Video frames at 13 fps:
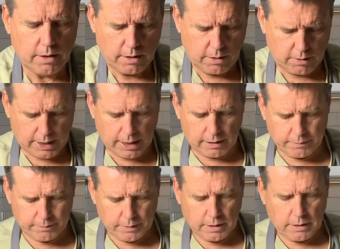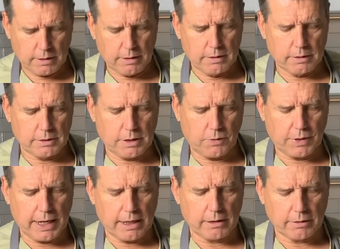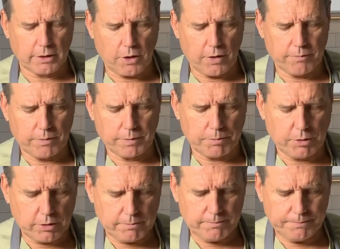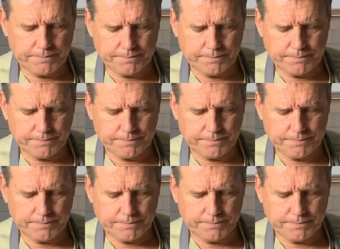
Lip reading: Okay, so again, go up from the bottom,